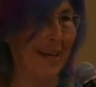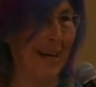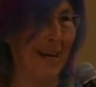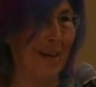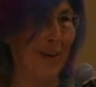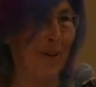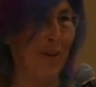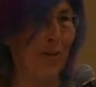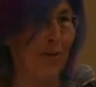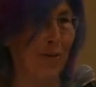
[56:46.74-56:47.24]

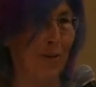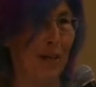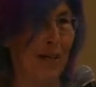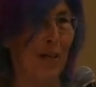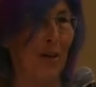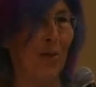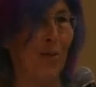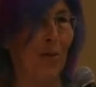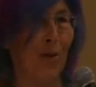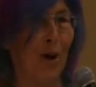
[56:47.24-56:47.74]
acre
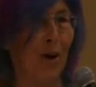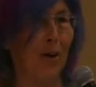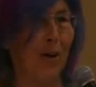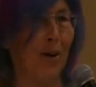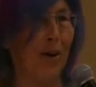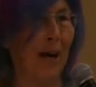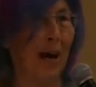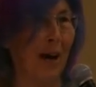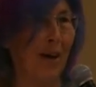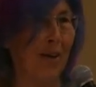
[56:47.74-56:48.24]
feet of
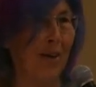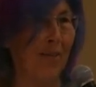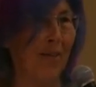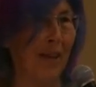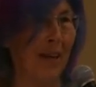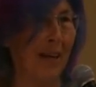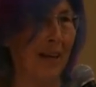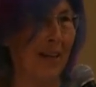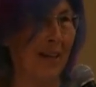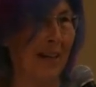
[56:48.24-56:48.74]
water out of
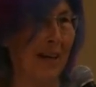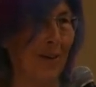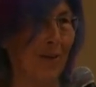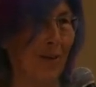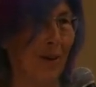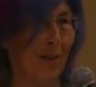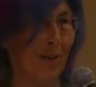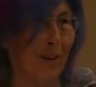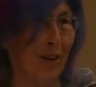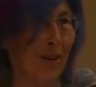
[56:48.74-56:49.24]
the LA
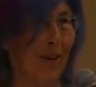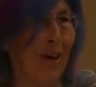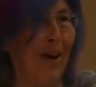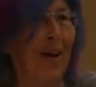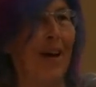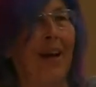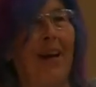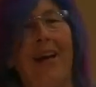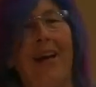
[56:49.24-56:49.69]
River,